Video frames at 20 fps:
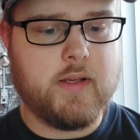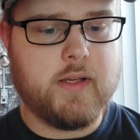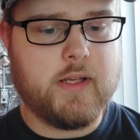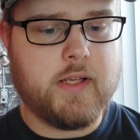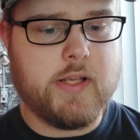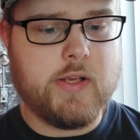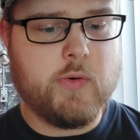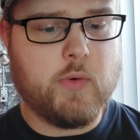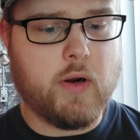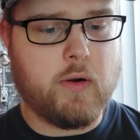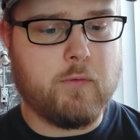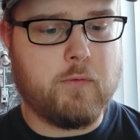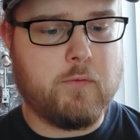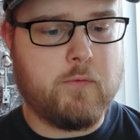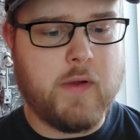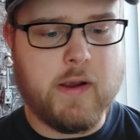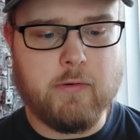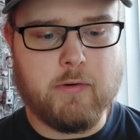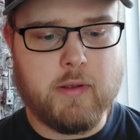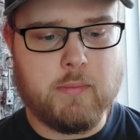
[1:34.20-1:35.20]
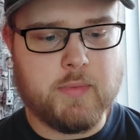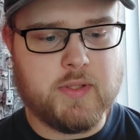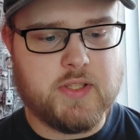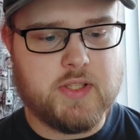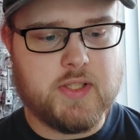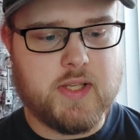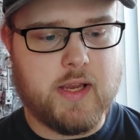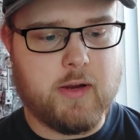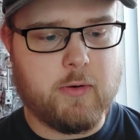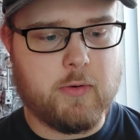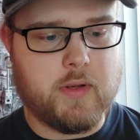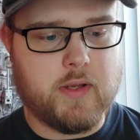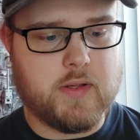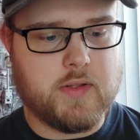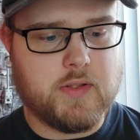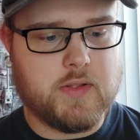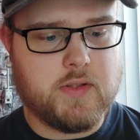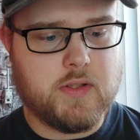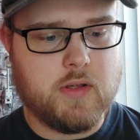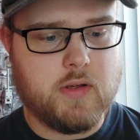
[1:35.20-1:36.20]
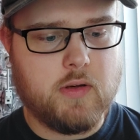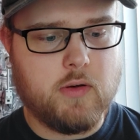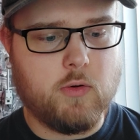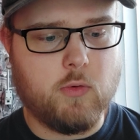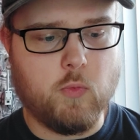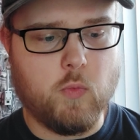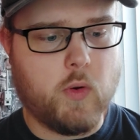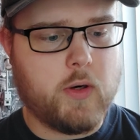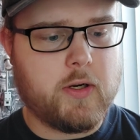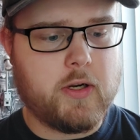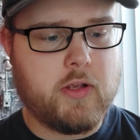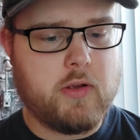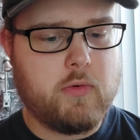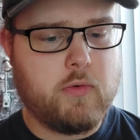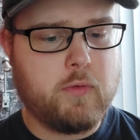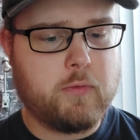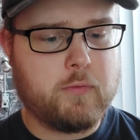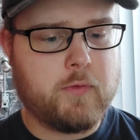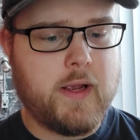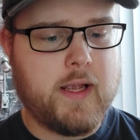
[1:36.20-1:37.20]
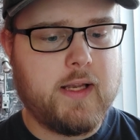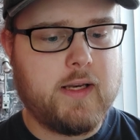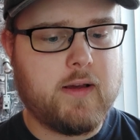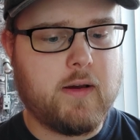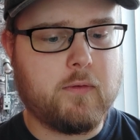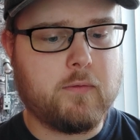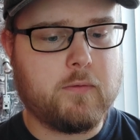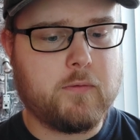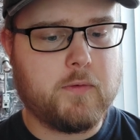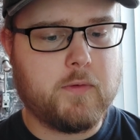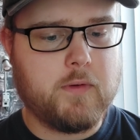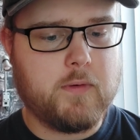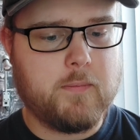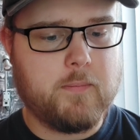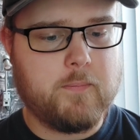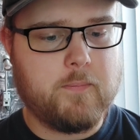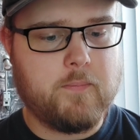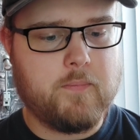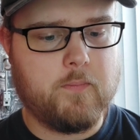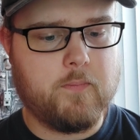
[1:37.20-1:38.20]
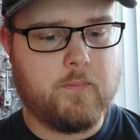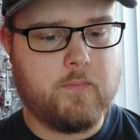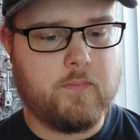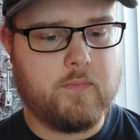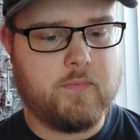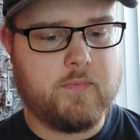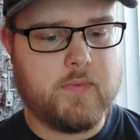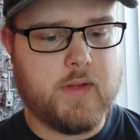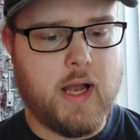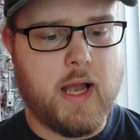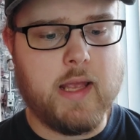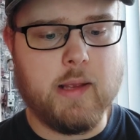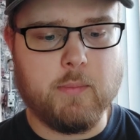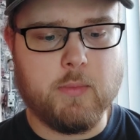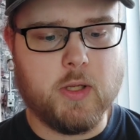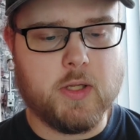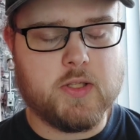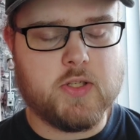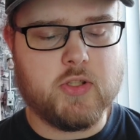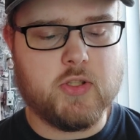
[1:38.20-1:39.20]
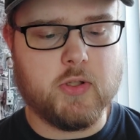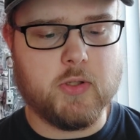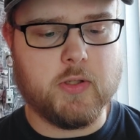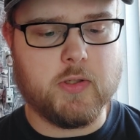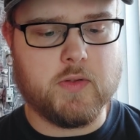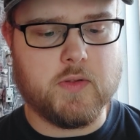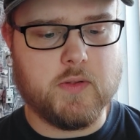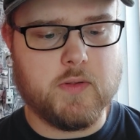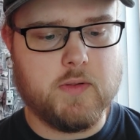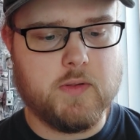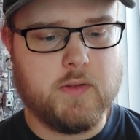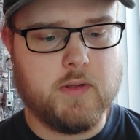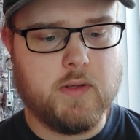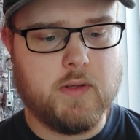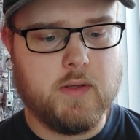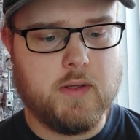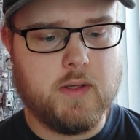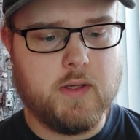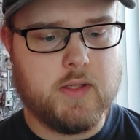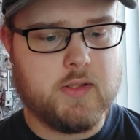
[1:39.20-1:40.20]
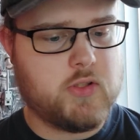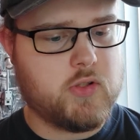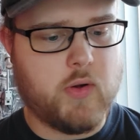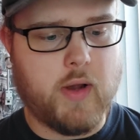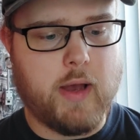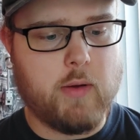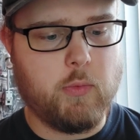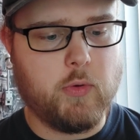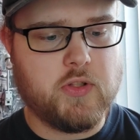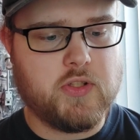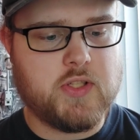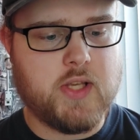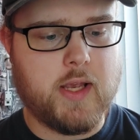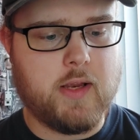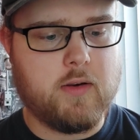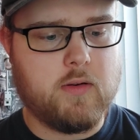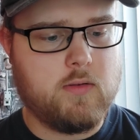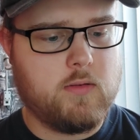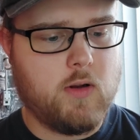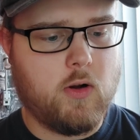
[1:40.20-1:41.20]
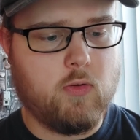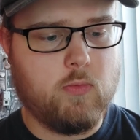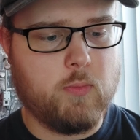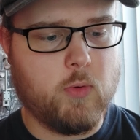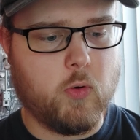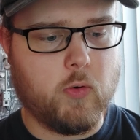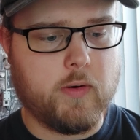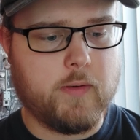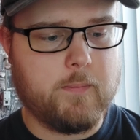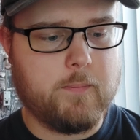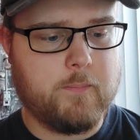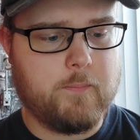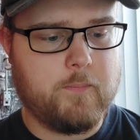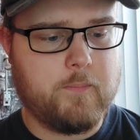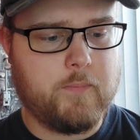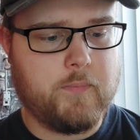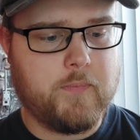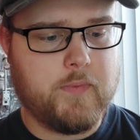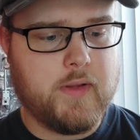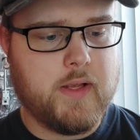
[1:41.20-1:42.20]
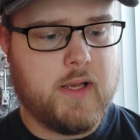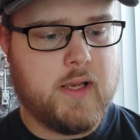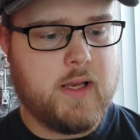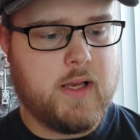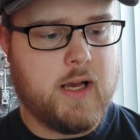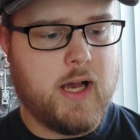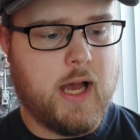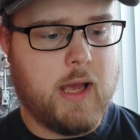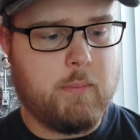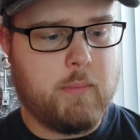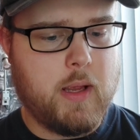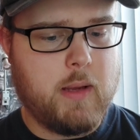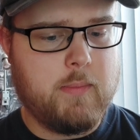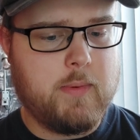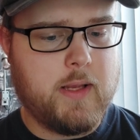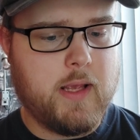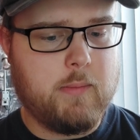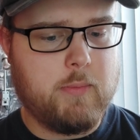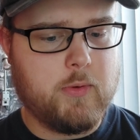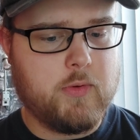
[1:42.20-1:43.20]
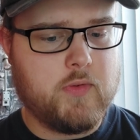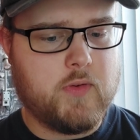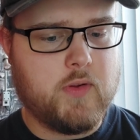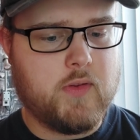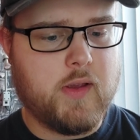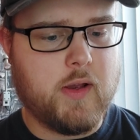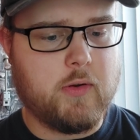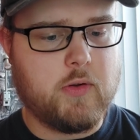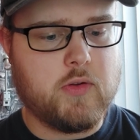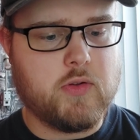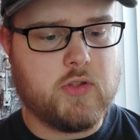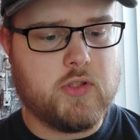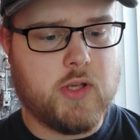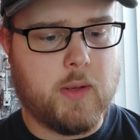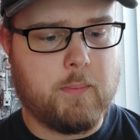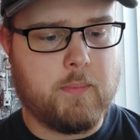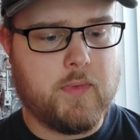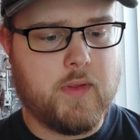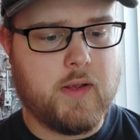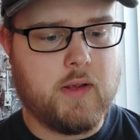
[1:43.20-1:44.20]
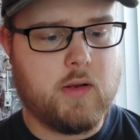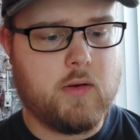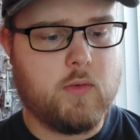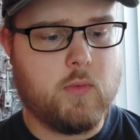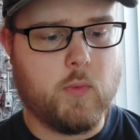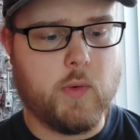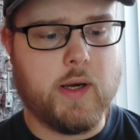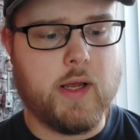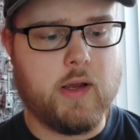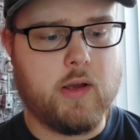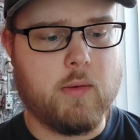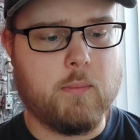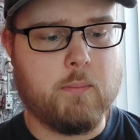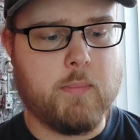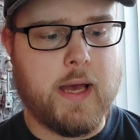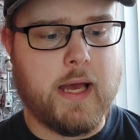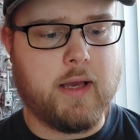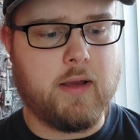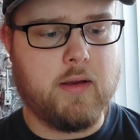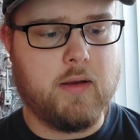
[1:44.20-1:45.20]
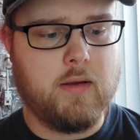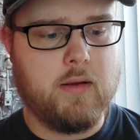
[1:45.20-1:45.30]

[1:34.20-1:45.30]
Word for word: You are very mysterious. What are you afraid of? I am not certain, so I will say no more. I may be able to tell you something when I come back.